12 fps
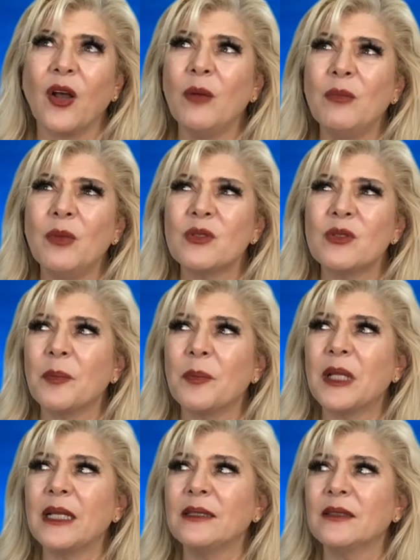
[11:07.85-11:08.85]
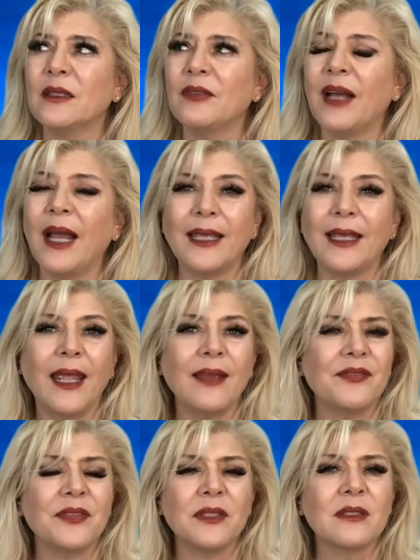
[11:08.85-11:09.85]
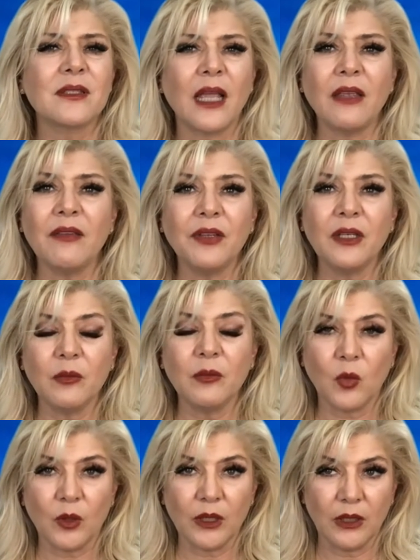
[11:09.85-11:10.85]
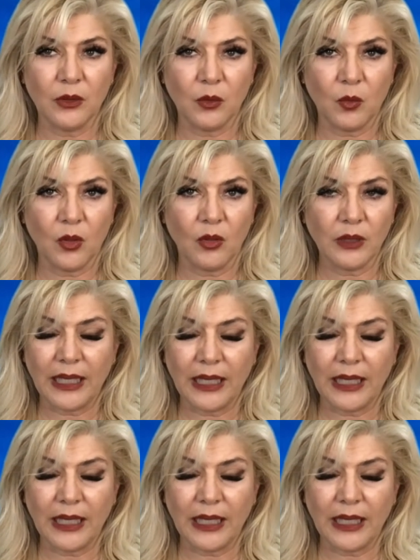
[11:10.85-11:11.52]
almost a place of, I can't feel safe anymore in the world.